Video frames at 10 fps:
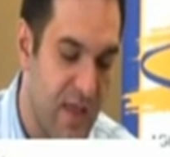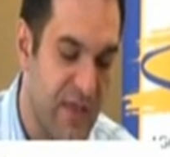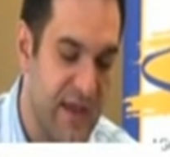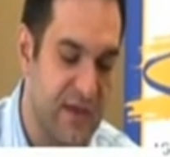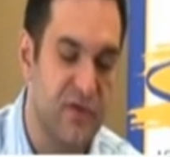
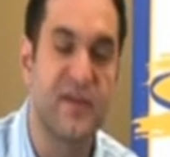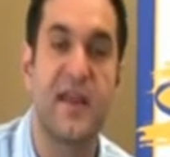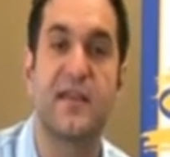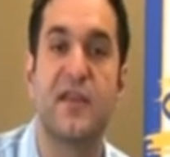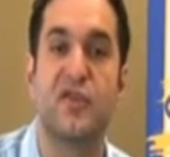They
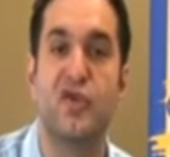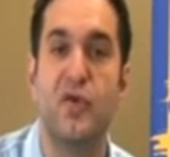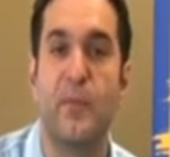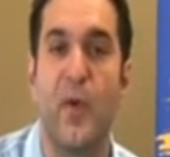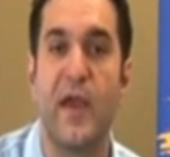intersected
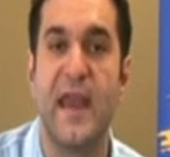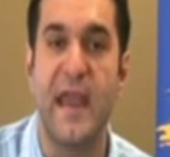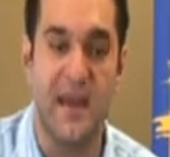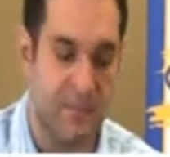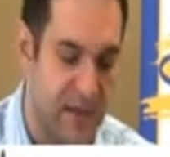
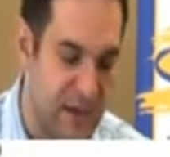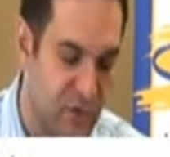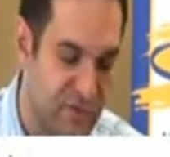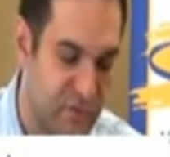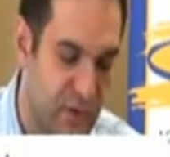2.8 meters,